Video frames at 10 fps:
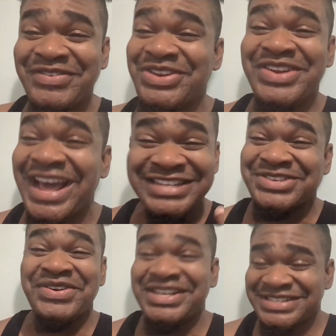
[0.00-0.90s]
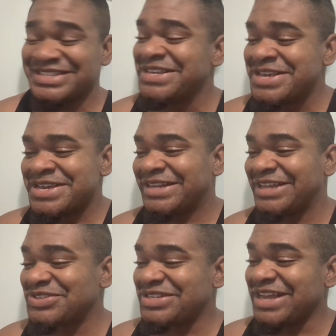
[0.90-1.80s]
That's crazy.
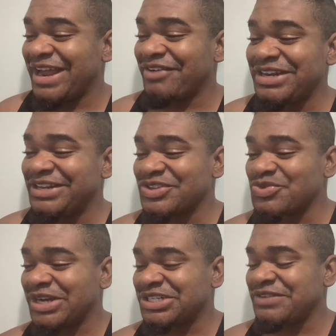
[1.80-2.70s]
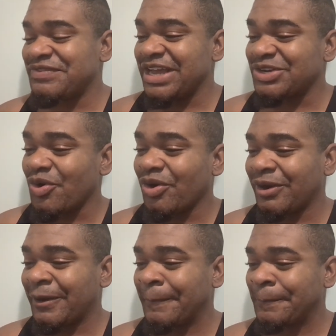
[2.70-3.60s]
Let's just tell you, I really doesn't watch T V at
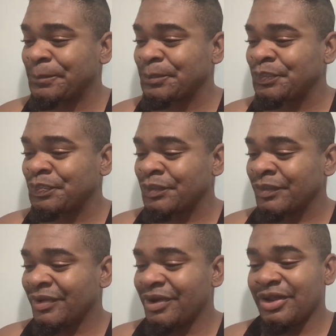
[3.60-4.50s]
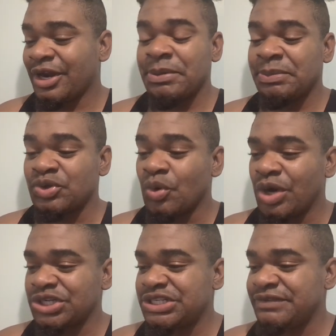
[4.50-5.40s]
all. A lot of people don't
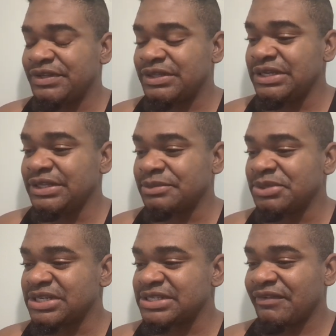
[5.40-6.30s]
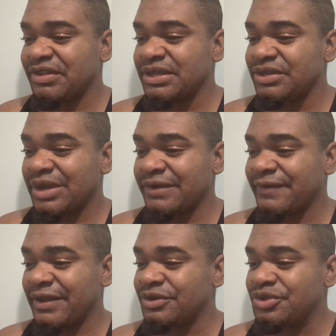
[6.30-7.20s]
watch T V either because everything you can
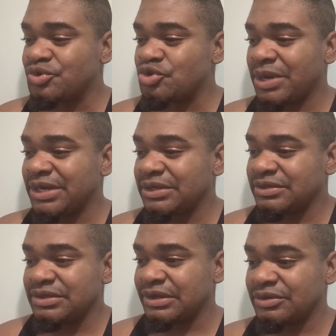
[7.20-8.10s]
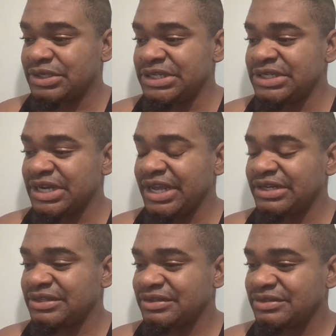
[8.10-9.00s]
find on YouTube and on, and on the
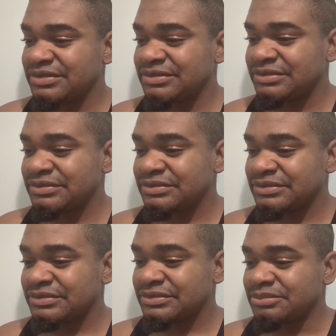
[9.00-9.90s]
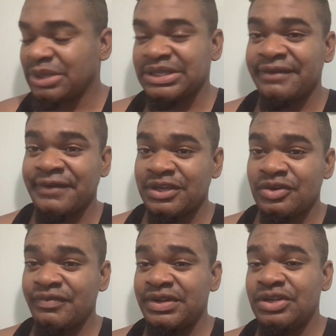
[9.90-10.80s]
internet. Matter of fact, you
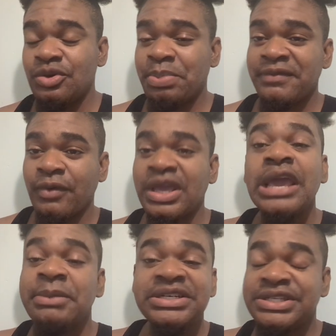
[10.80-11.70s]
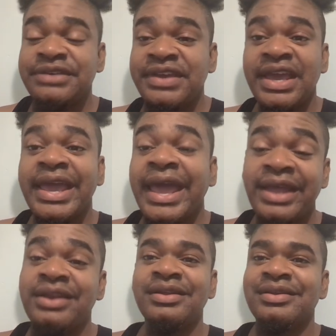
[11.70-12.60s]
don't even need to pay for cable T V
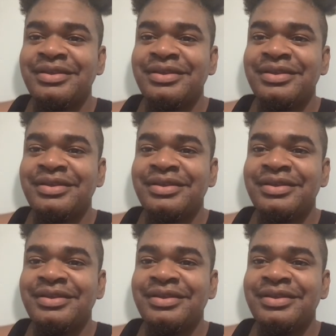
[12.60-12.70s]
again.